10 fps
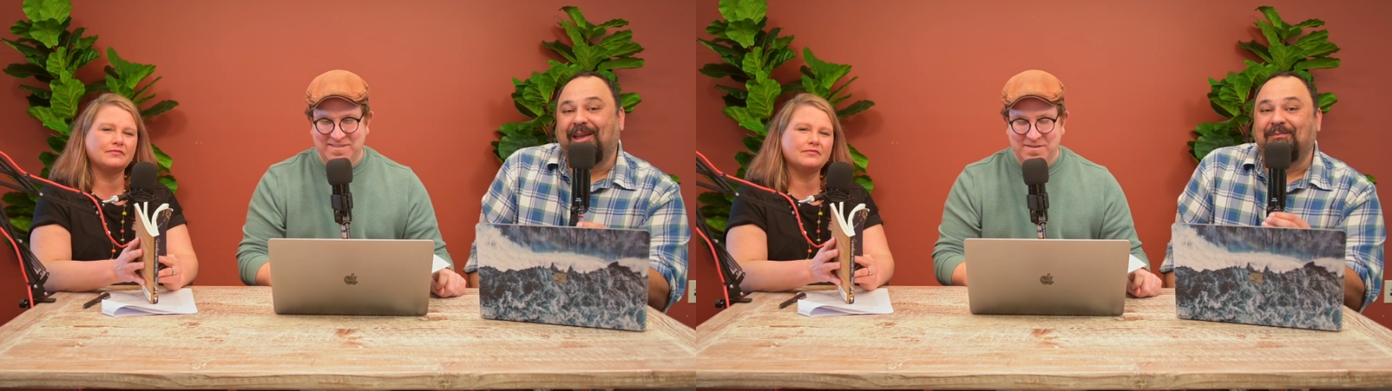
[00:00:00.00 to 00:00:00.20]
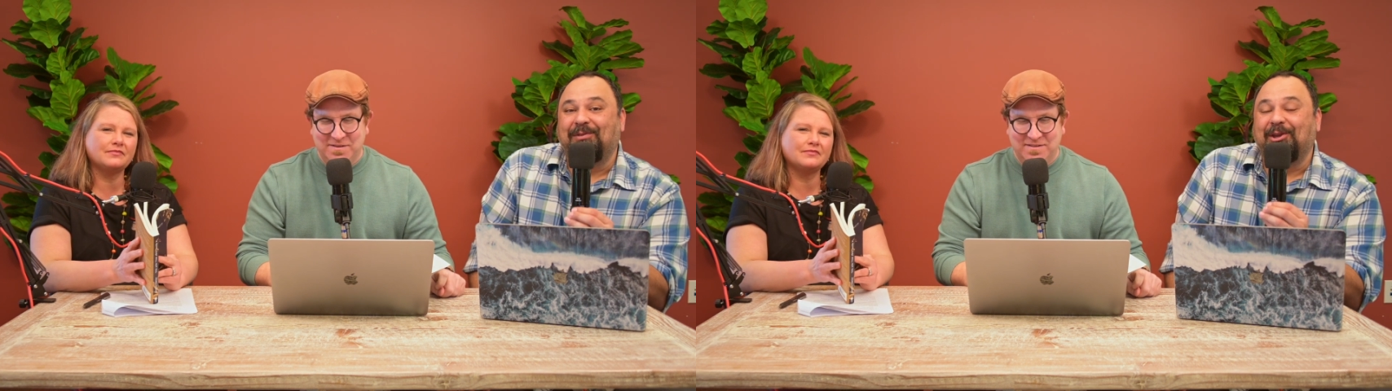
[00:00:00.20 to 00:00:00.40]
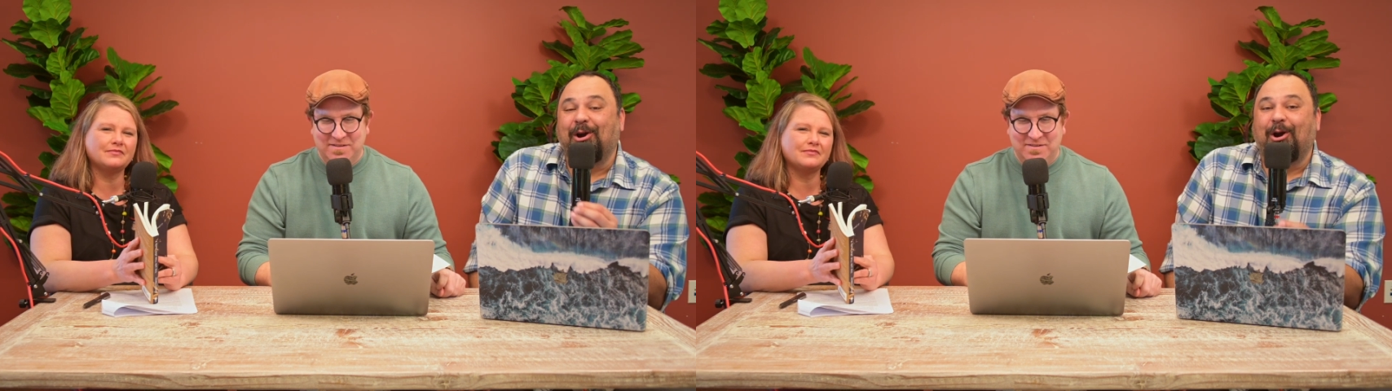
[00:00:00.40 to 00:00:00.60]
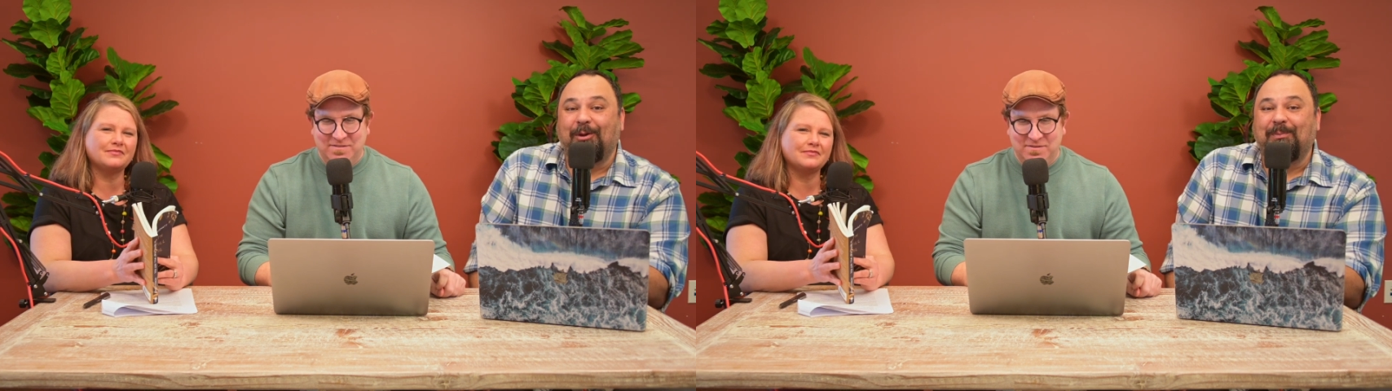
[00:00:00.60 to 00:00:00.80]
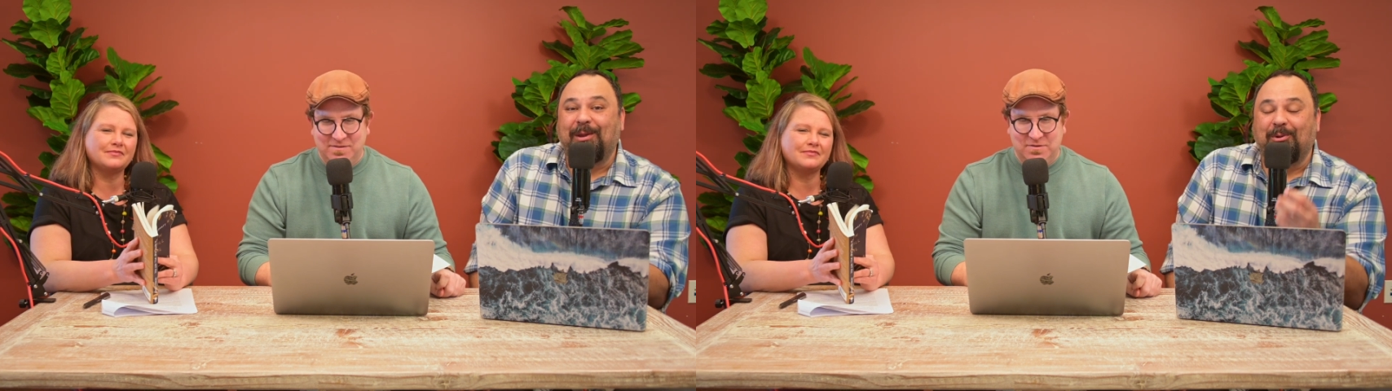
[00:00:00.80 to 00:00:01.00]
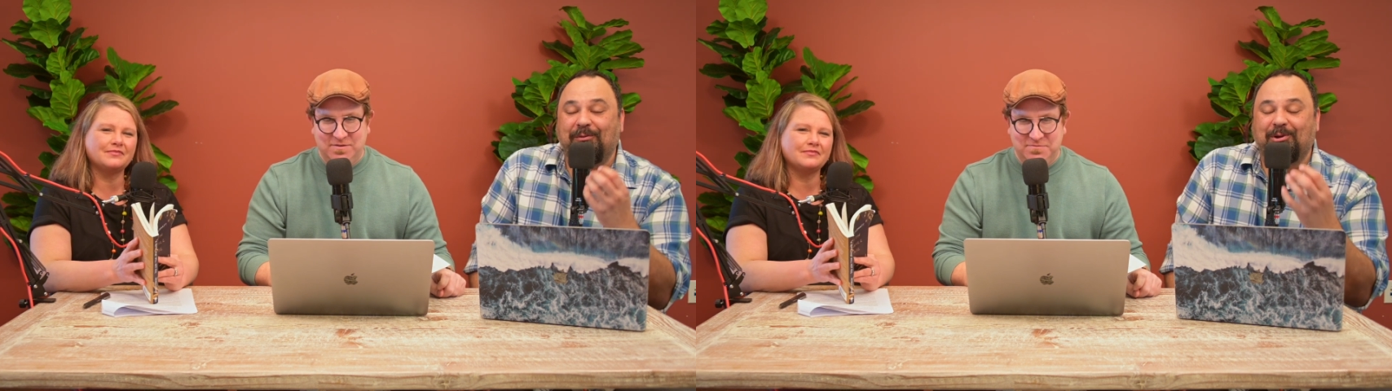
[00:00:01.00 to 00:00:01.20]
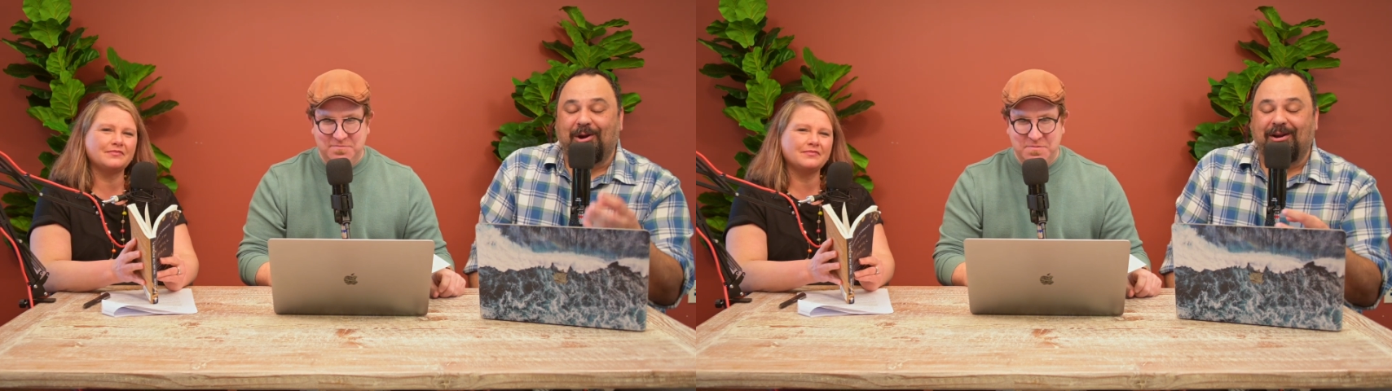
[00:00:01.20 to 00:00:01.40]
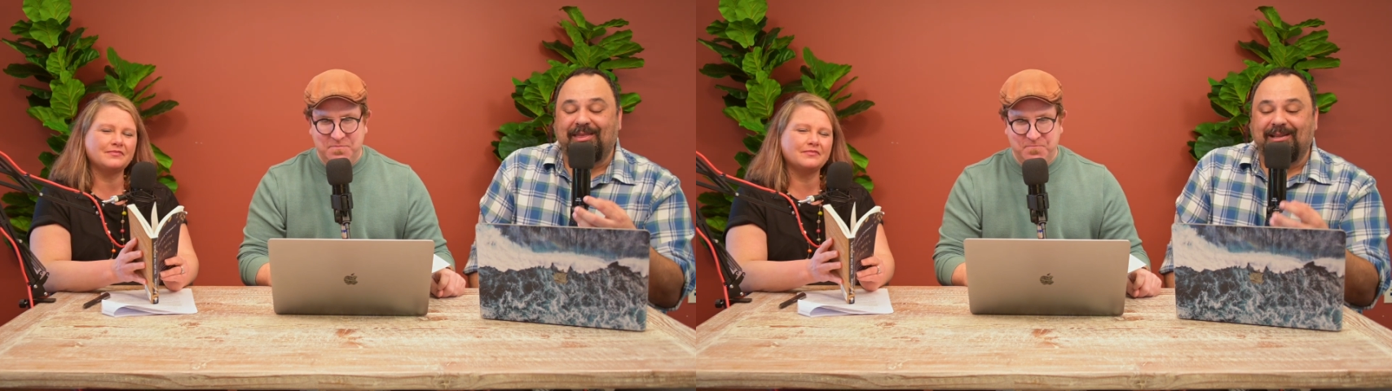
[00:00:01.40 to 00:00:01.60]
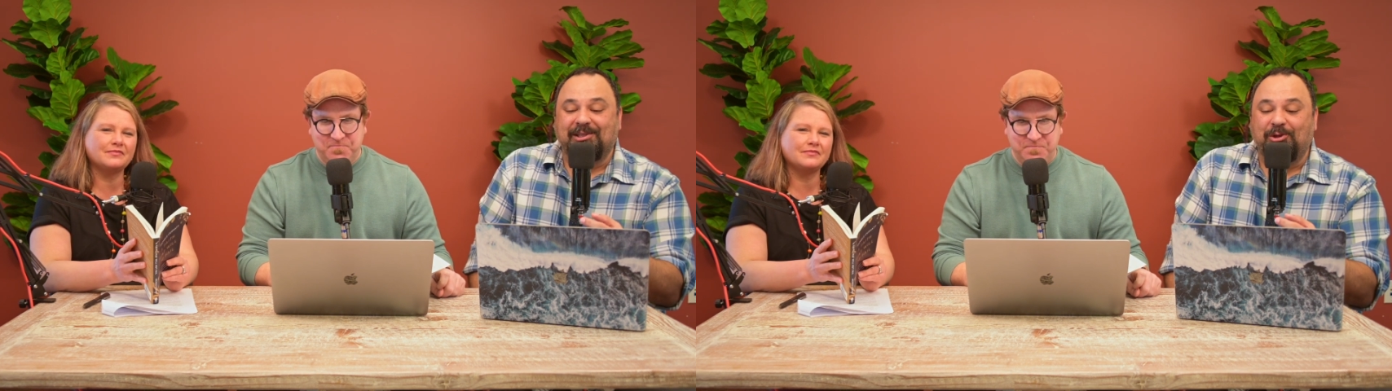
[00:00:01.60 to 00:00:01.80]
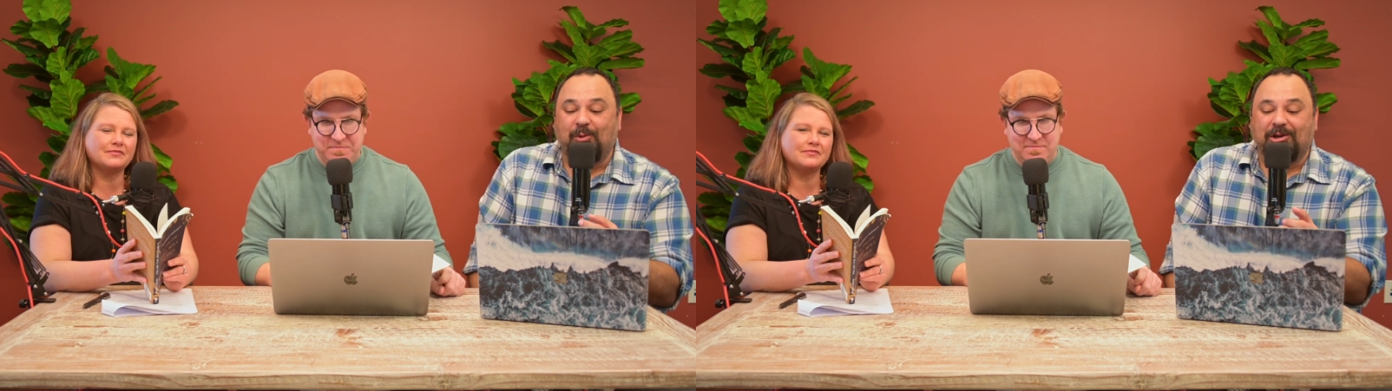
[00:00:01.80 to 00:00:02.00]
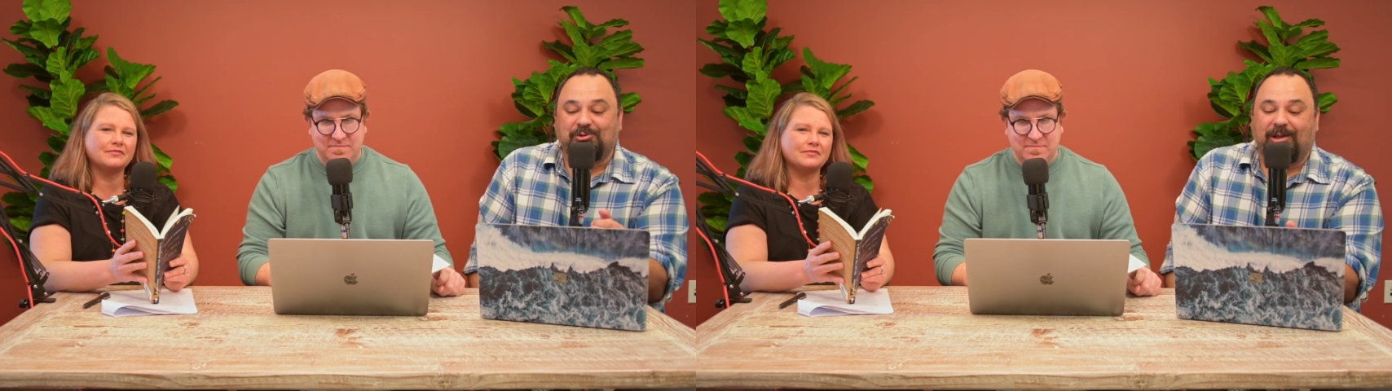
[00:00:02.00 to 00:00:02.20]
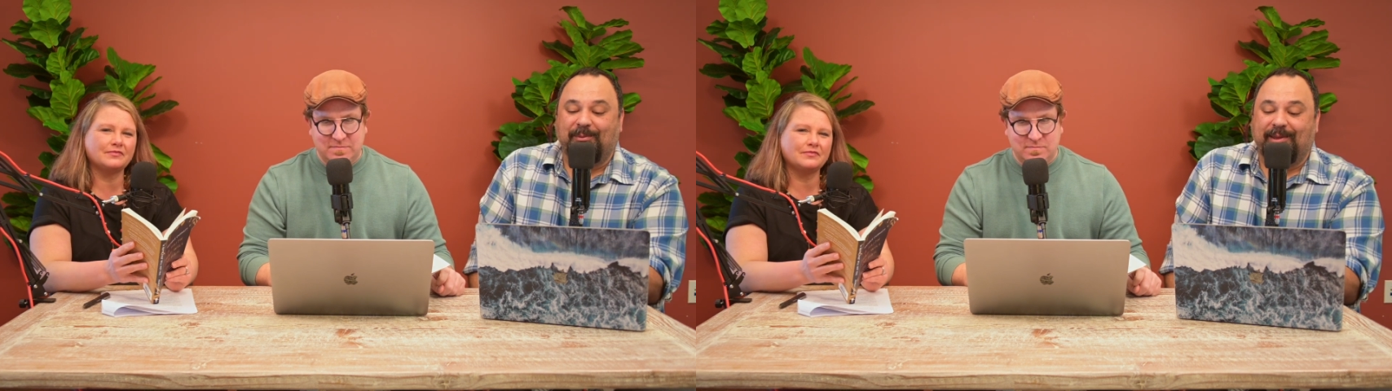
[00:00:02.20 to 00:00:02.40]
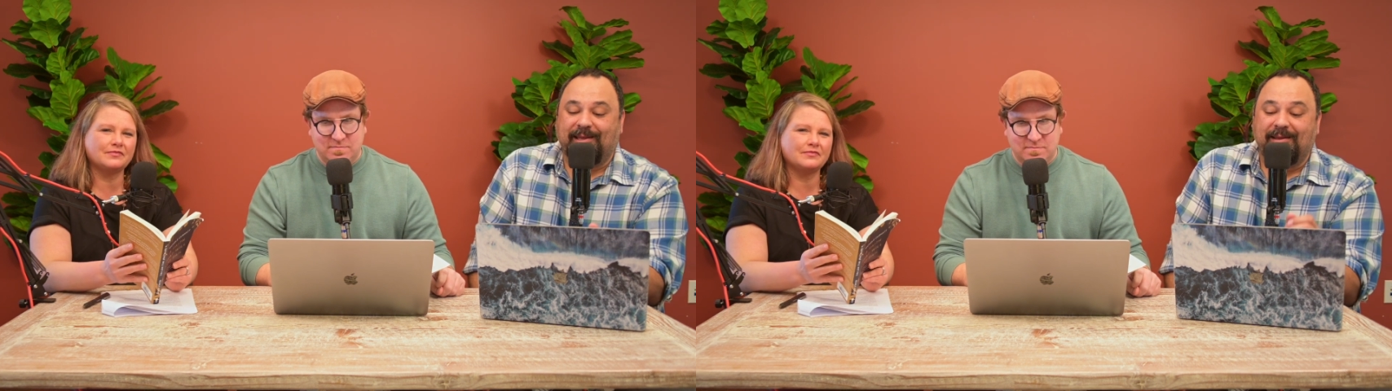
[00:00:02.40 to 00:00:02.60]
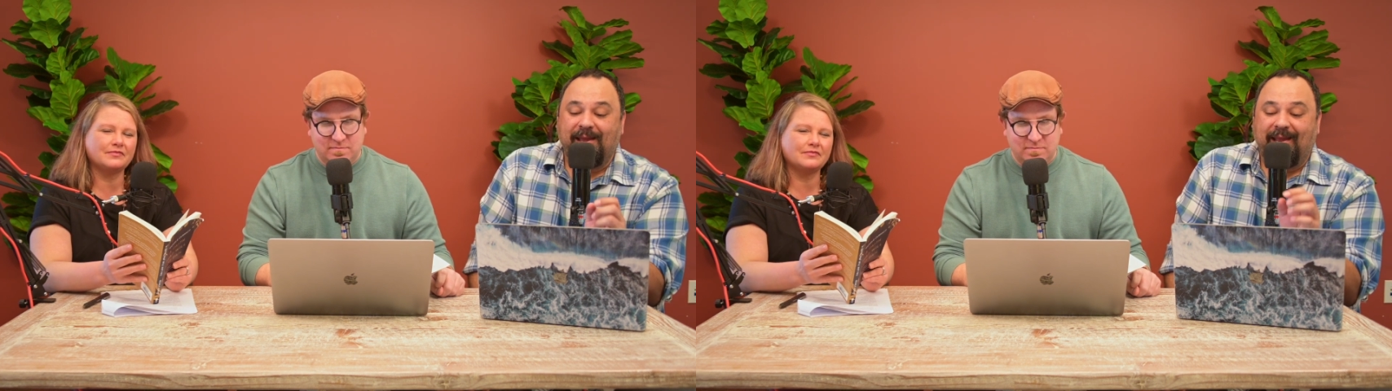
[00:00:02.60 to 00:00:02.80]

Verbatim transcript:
Speaker 1: there are people, if there are things that you are struggling with,